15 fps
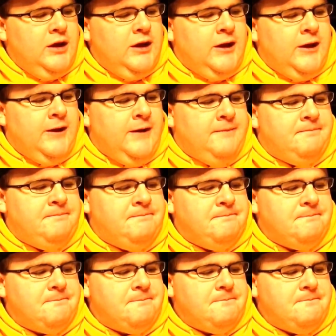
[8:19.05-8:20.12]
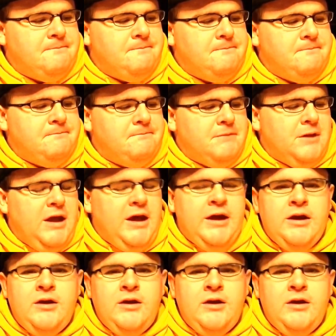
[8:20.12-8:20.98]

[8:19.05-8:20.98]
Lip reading: I